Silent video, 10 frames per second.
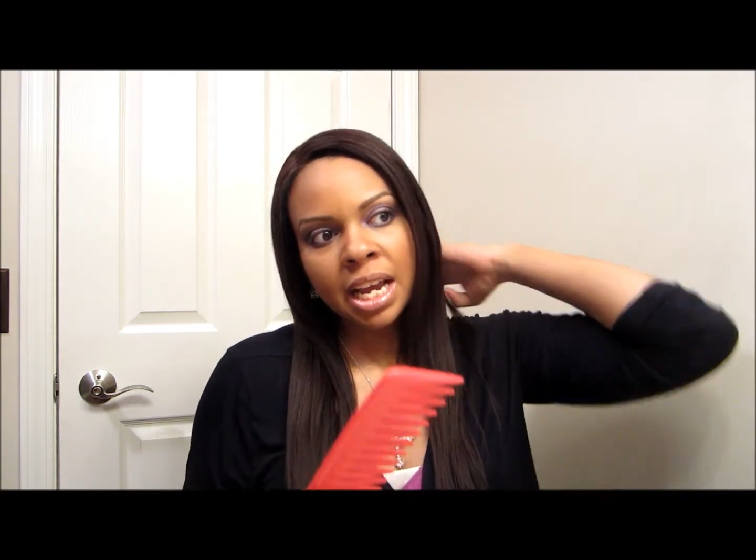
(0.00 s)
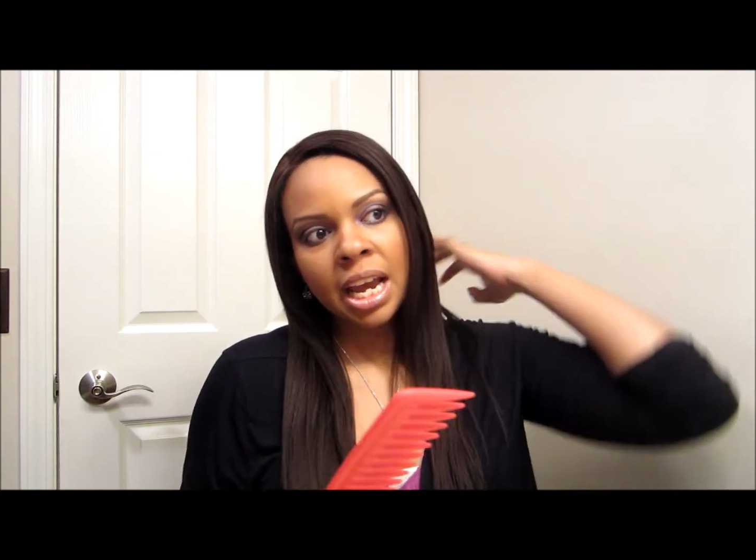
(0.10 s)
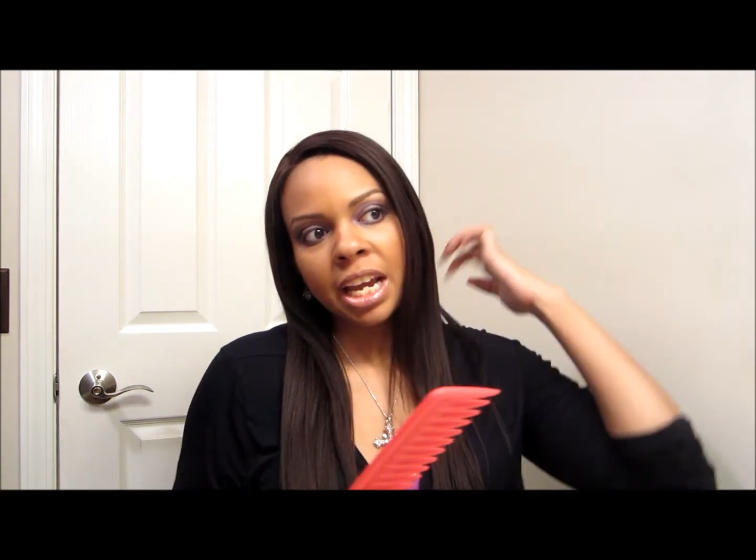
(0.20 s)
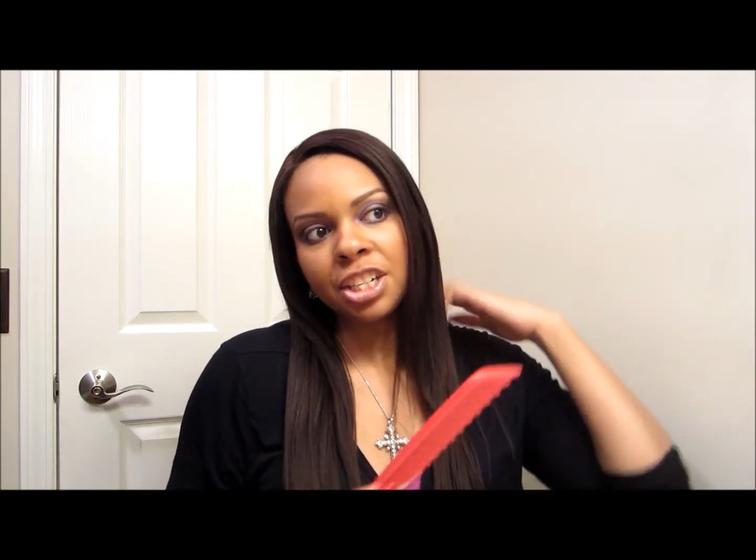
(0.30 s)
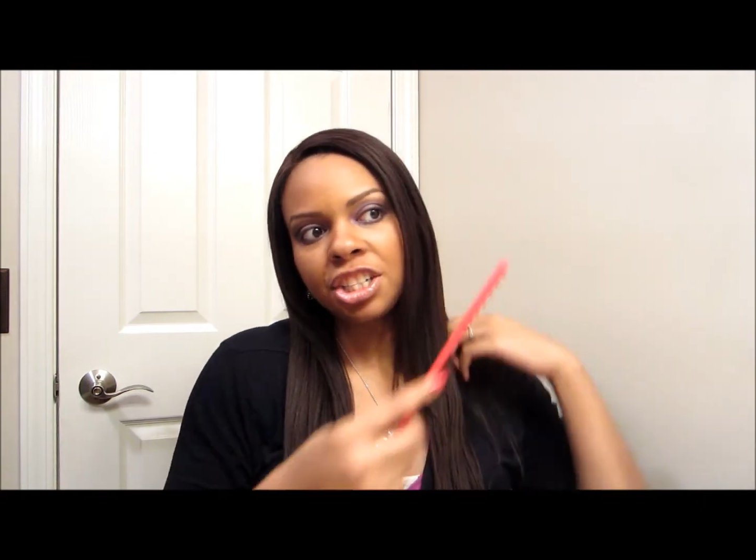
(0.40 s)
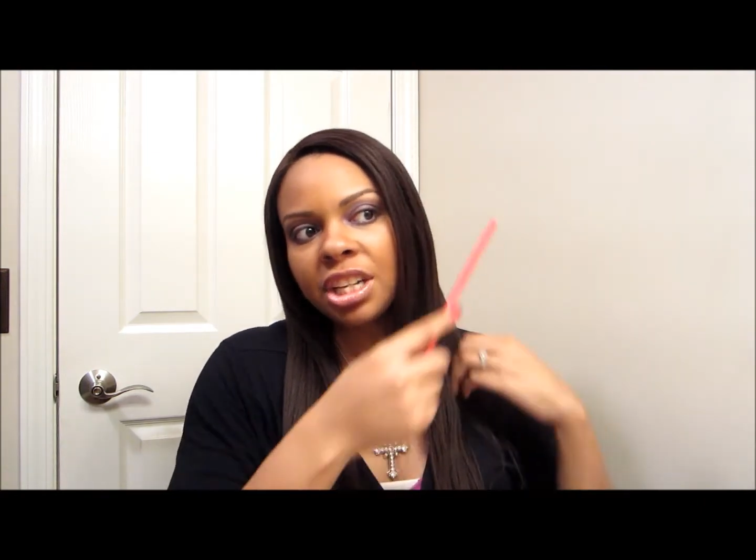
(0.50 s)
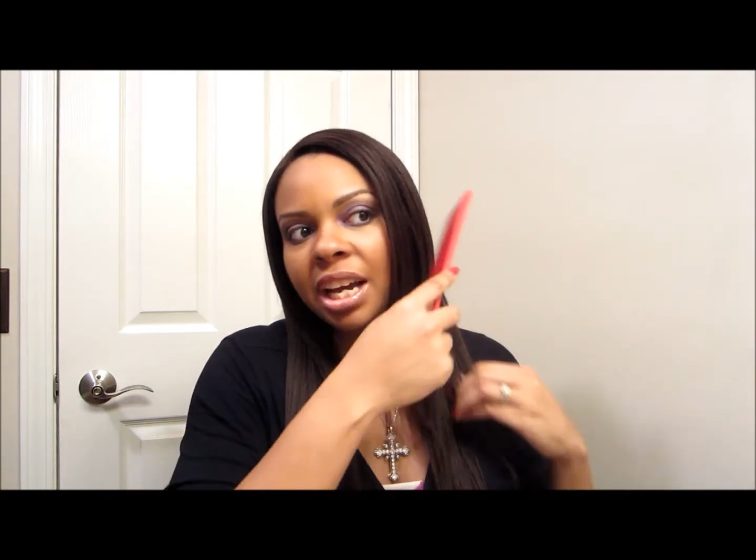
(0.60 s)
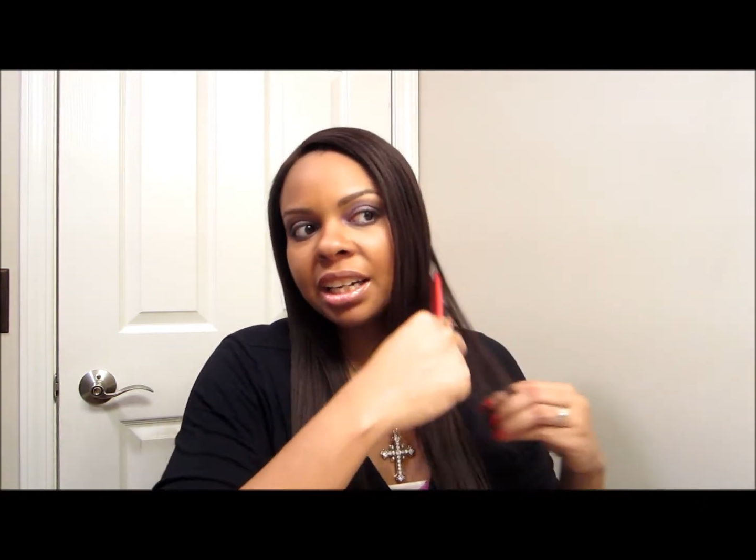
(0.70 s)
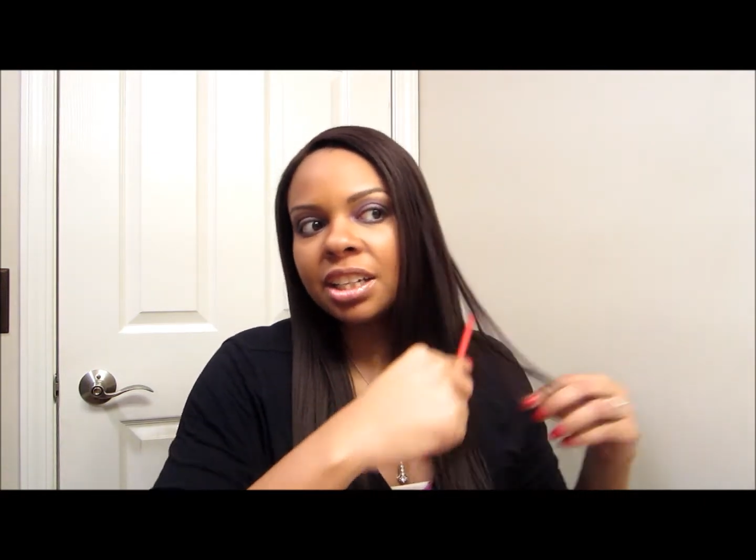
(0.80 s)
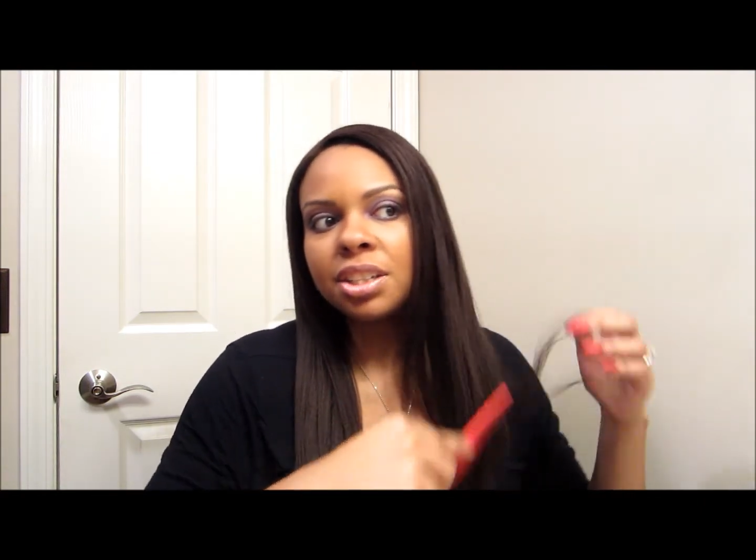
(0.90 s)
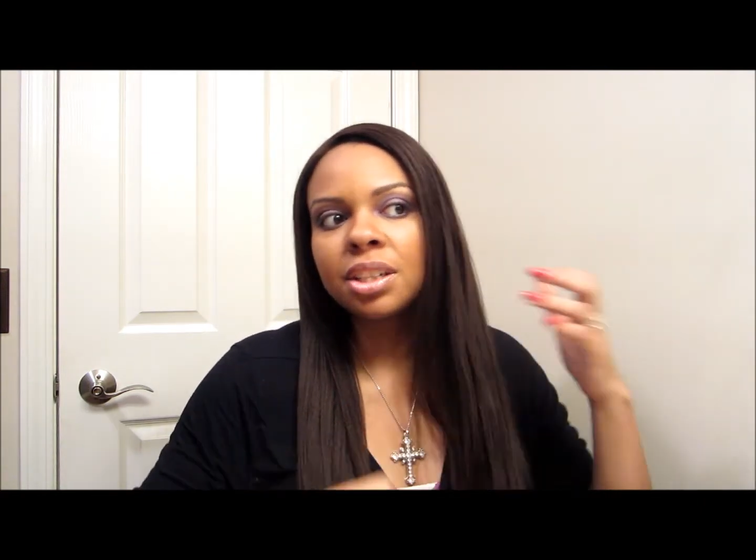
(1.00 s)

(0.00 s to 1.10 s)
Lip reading: and shedding is